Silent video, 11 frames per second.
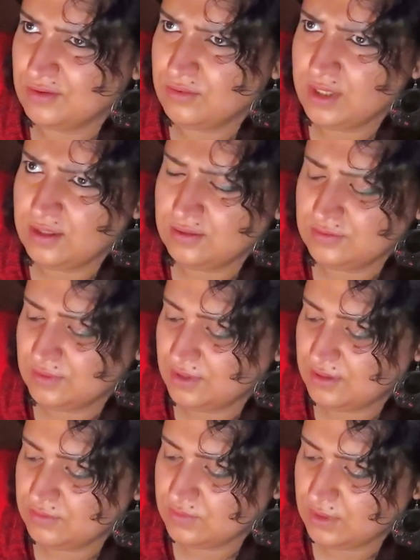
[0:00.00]
"Oh, get into
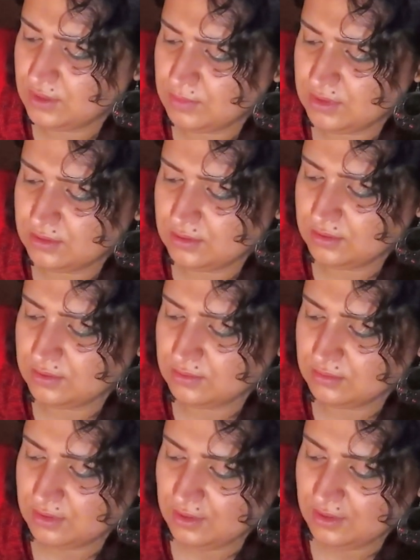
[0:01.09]
it, come on," you
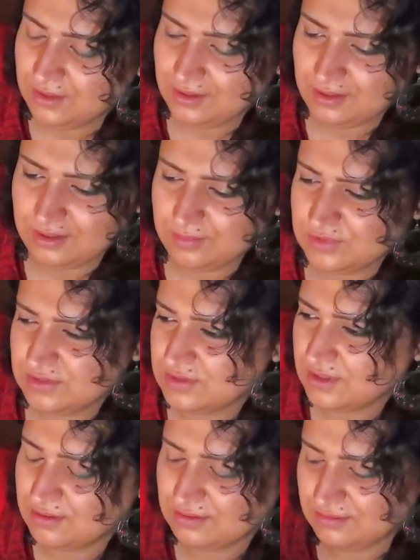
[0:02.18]
know. And I'm just
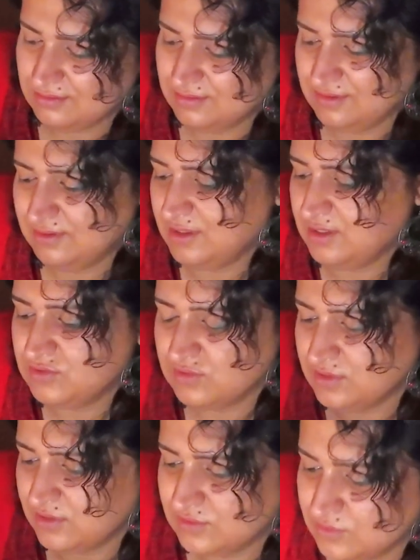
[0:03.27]
like,
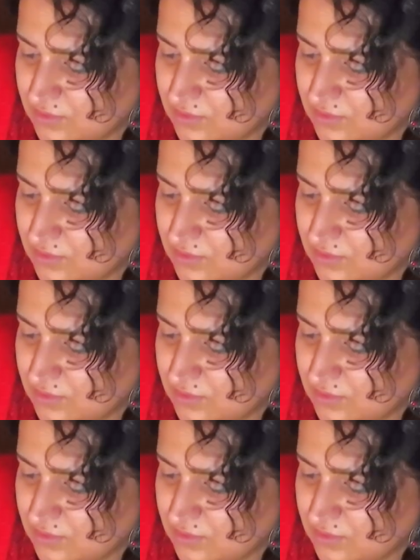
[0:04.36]
it's